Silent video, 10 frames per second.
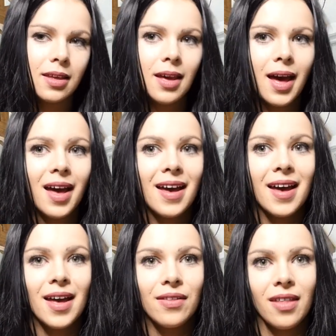
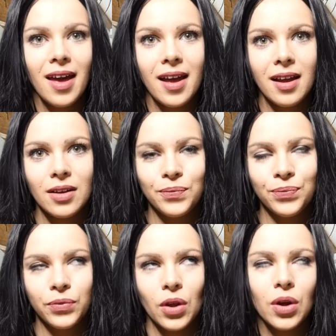yeah like
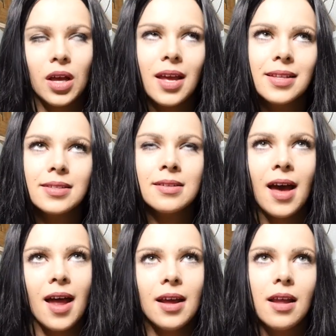it's
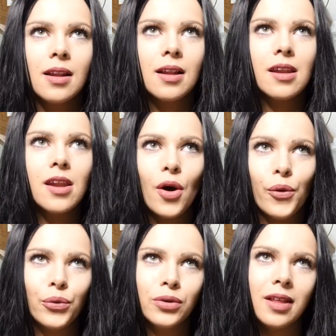not
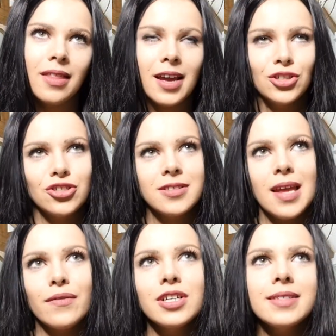known like she's
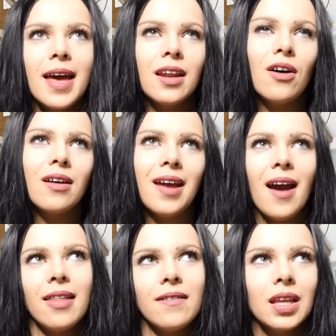never said oh
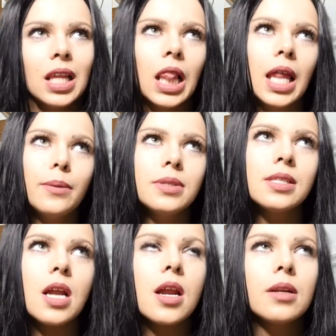yeah like my lips
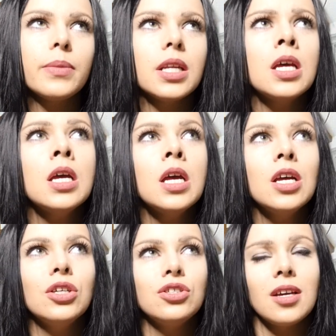done but
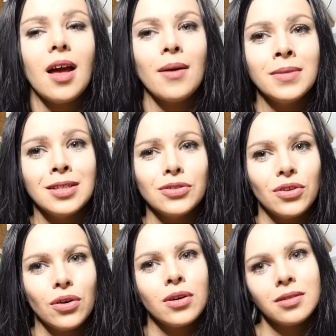she I mean
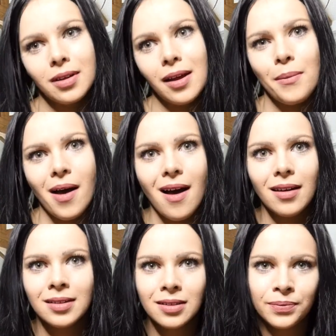oh come
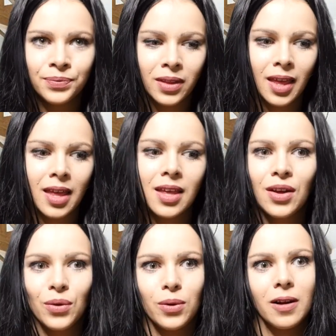on
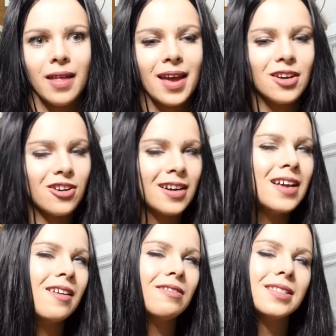we're like you're gonna
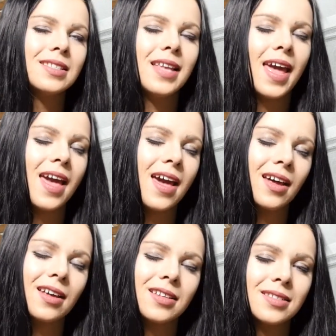have to say
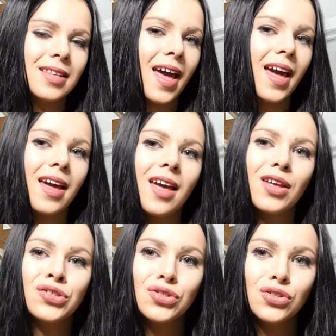it because
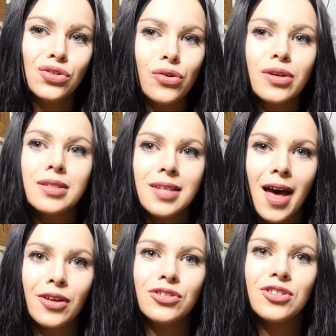like you can
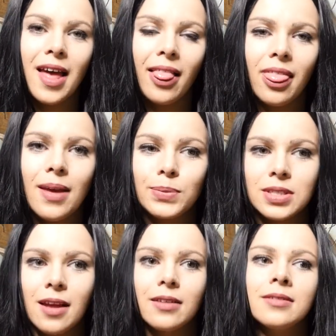tell she had
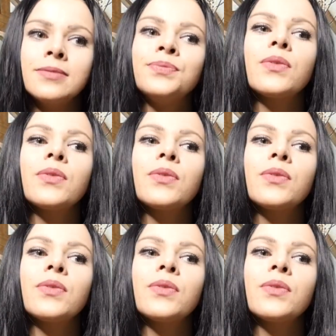lips on